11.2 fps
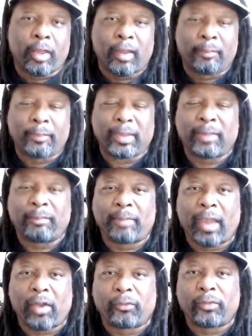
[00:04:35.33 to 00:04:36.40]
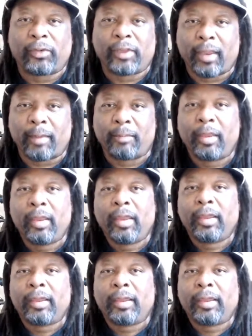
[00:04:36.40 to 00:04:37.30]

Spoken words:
being bound with Him, he